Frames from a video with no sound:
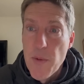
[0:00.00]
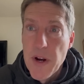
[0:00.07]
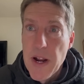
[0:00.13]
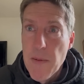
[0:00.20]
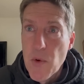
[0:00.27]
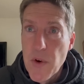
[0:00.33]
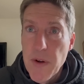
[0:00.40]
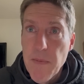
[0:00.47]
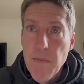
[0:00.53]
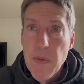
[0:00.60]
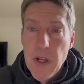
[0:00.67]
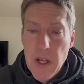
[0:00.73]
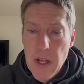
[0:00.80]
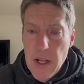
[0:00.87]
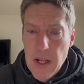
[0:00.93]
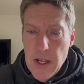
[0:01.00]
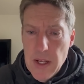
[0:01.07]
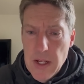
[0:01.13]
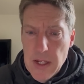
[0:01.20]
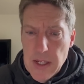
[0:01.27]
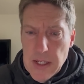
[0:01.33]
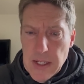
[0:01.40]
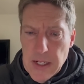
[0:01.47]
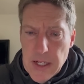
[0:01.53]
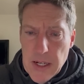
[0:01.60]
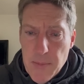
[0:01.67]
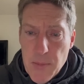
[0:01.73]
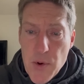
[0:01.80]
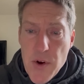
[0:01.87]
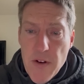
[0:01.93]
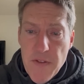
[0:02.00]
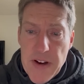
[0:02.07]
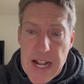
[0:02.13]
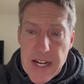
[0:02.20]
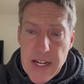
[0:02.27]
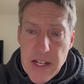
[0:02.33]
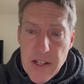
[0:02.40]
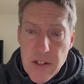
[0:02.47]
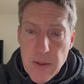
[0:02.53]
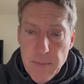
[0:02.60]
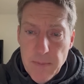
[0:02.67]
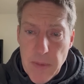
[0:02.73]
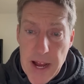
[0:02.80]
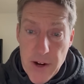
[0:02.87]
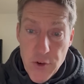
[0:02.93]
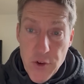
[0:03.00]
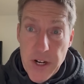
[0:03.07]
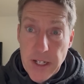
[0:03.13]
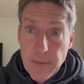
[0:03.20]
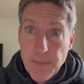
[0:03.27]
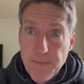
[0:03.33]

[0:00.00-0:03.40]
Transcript: Amorim. Bruno Fernandes, hat-trick.